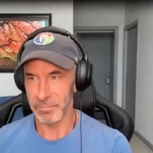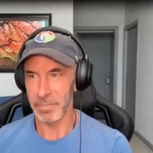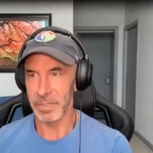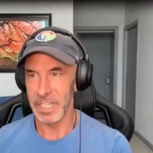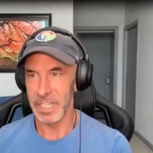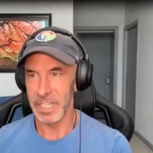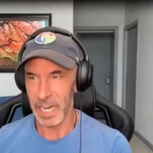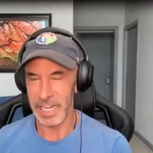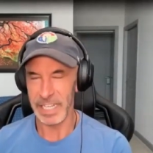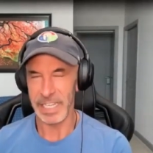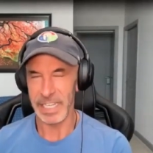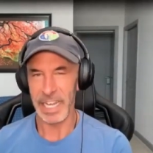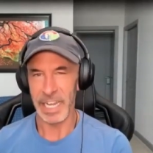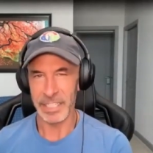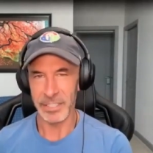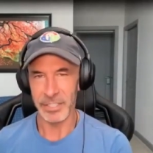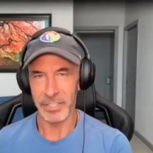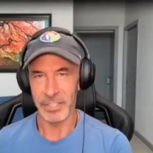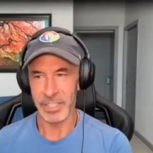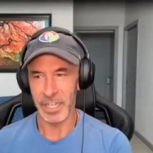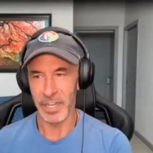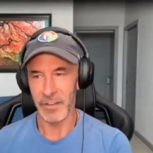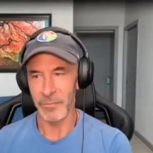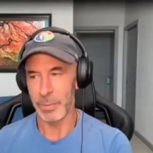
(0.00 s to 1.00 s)
cutting edge
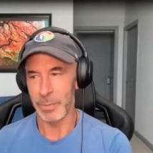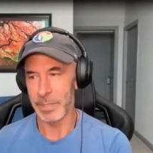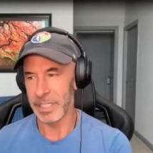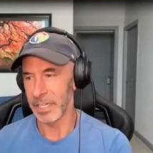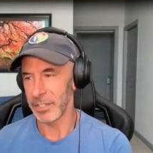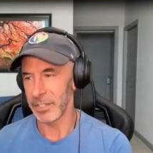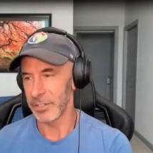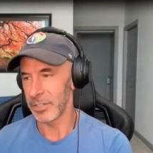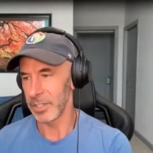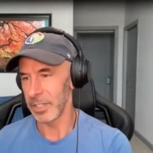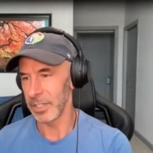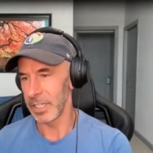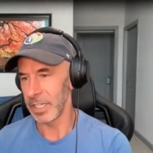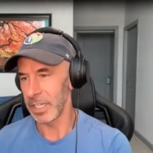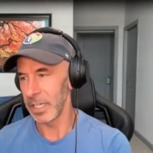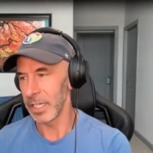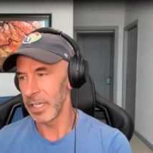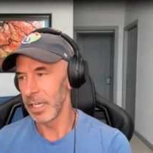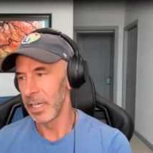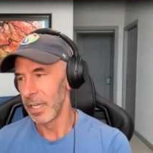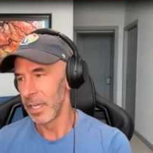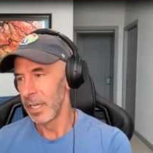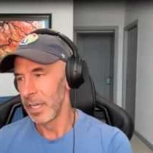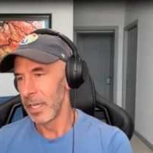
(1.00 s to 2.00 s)
stuff
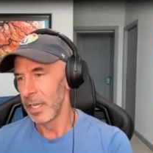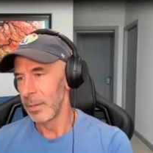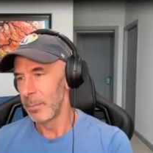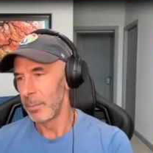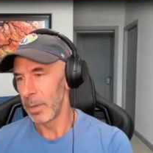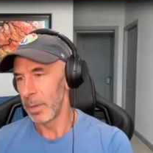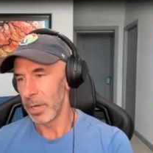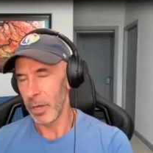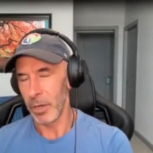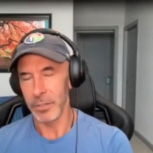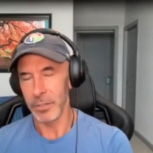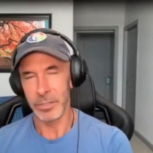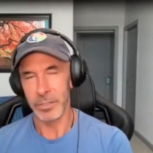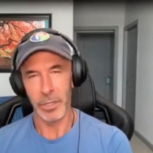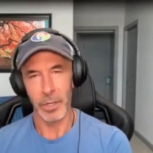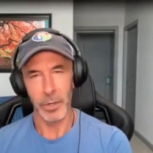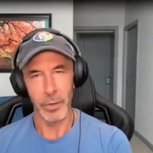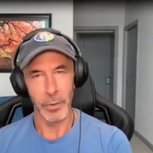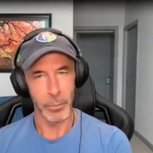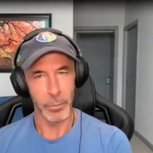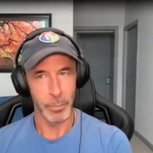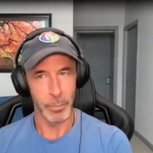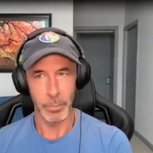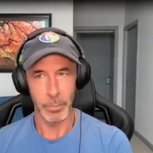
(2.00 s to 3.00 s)
potentially, but
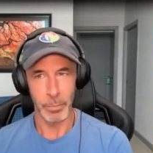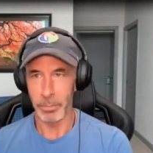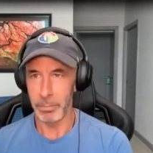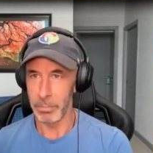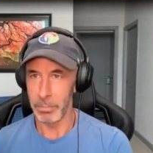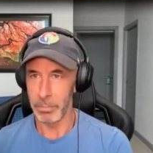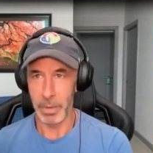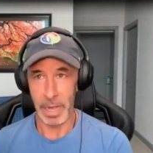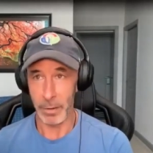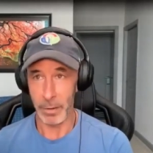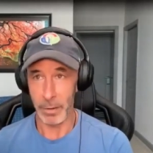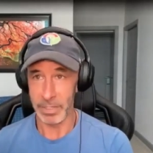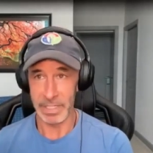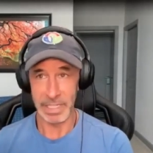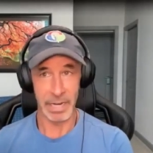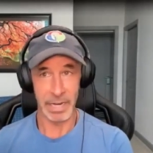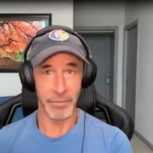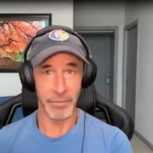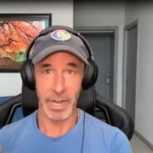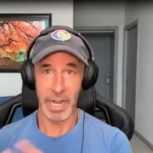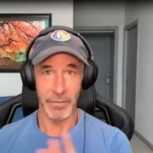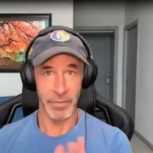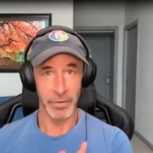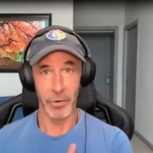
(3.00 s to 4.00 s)
also I would
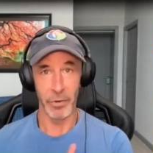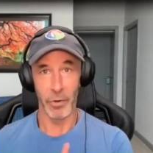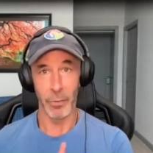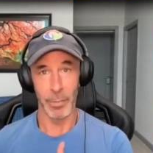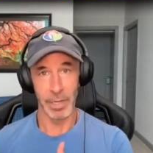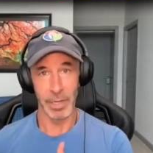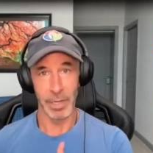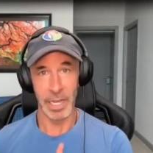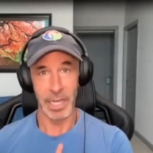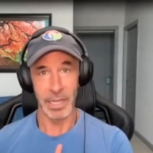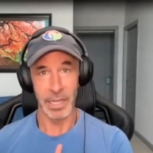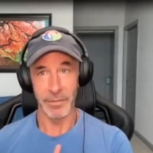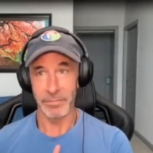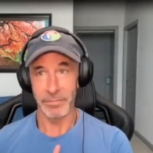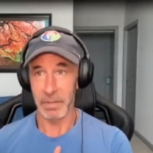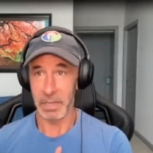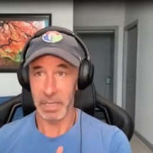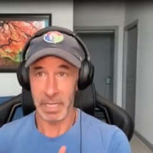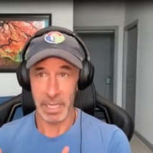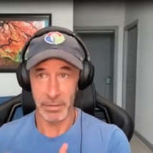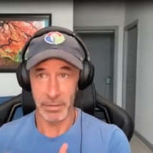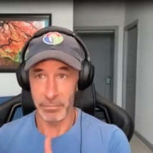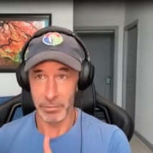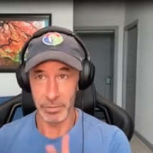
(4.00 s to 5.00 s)
never have a normal life.
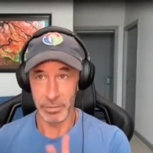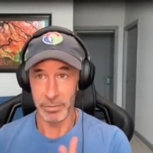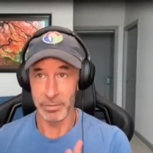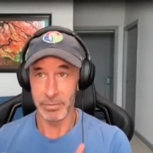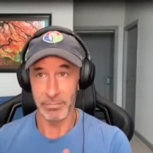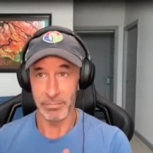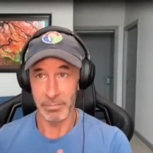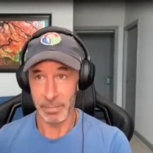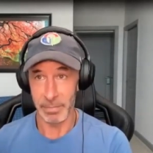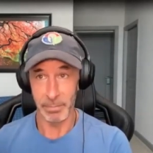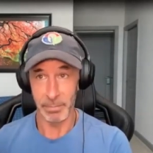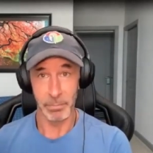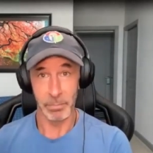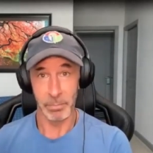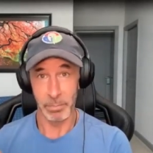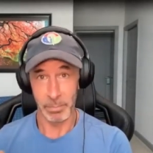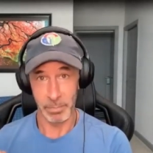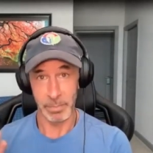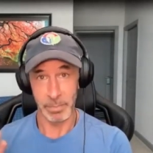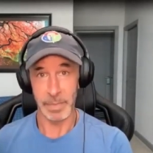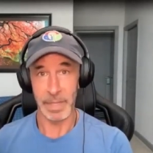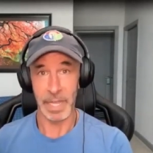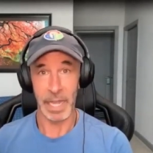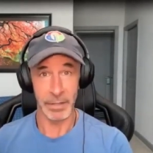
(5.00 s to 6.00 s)
Like I would just,
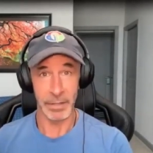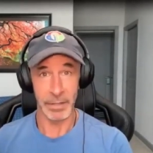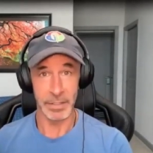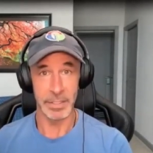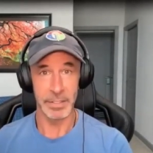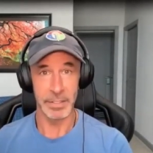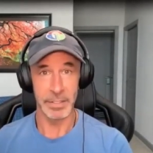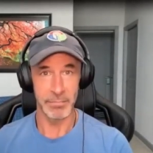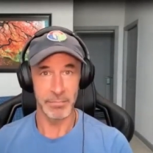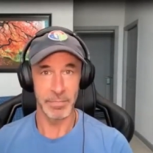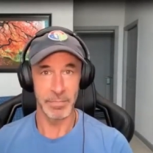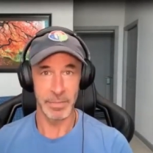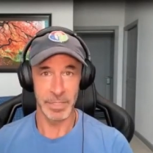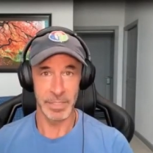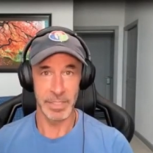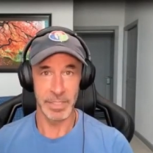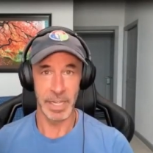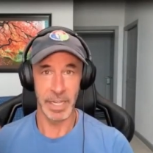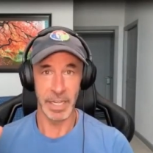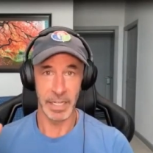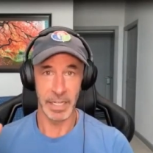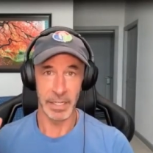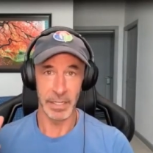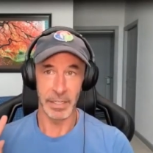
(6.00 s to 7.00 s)
that's
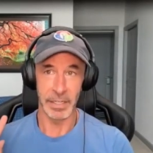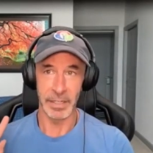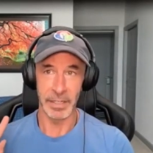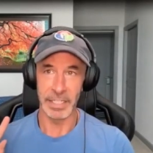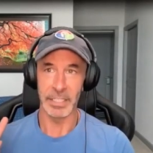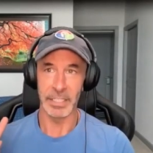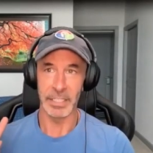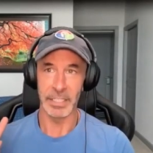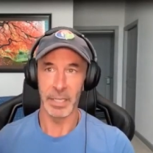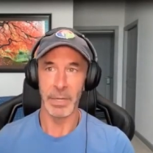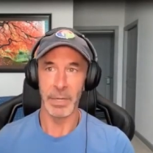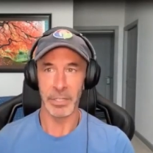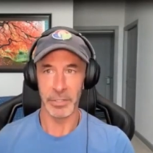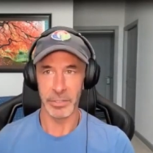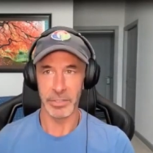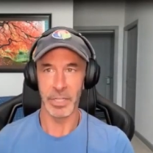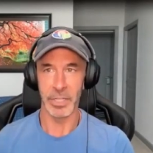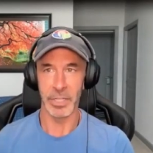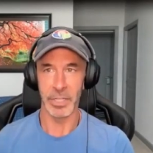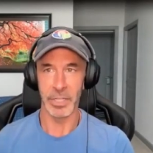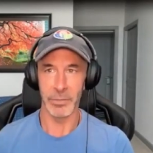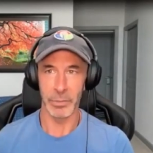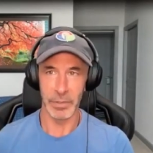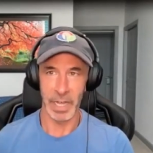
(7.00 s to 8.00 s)
say that's committing
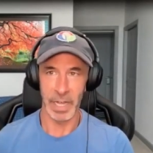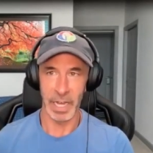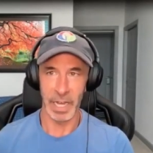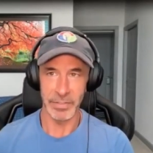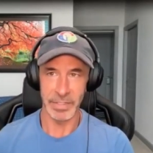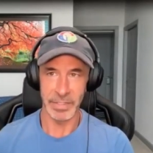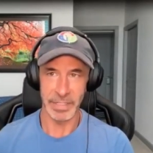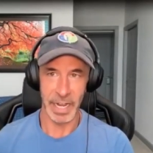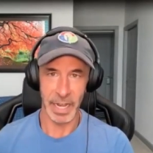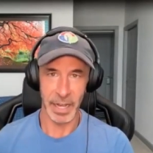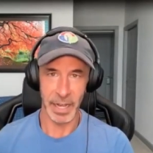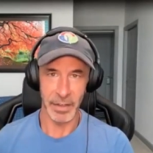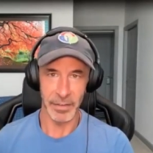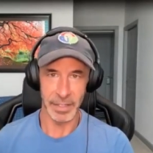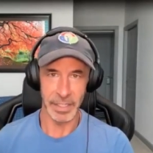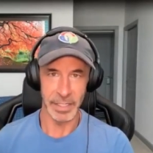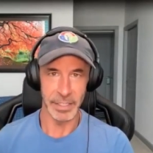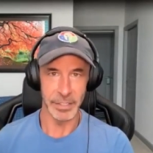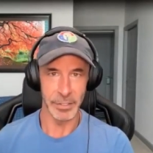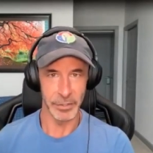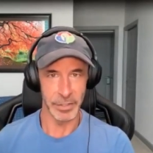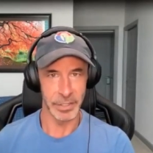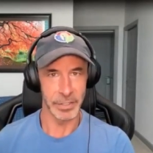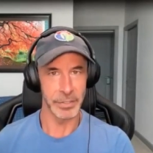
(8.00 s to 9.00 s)
yourself to a lifestyle
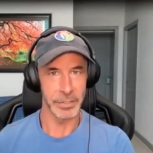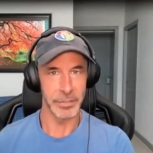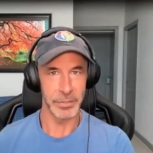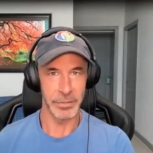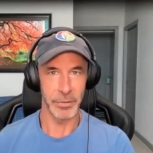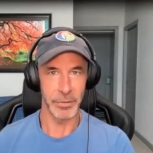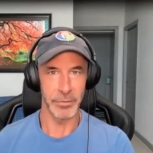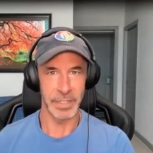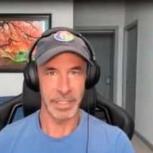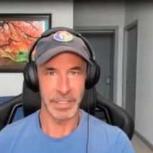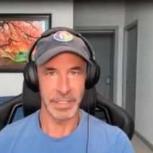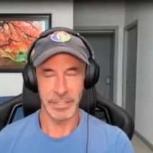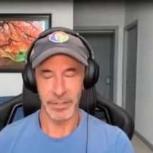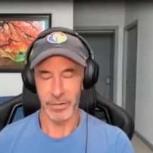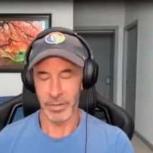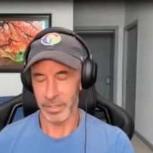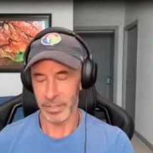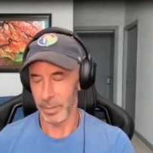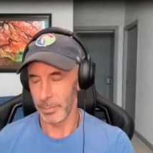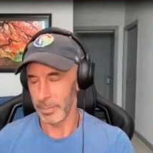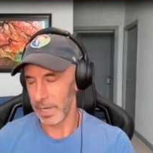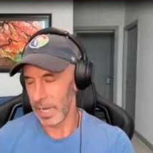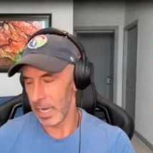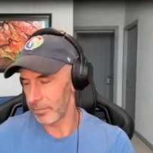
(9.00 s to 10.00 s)
that you don't necessarily
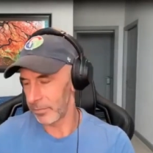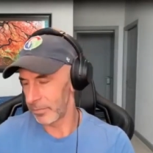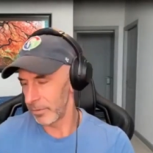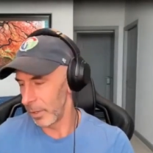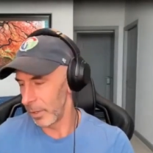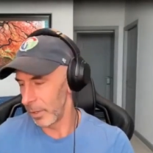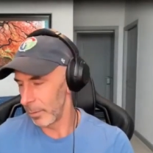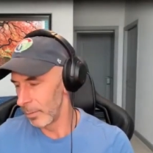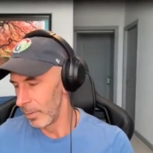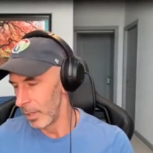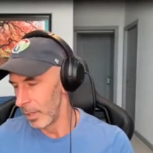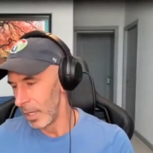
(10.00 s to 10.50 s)
come back from.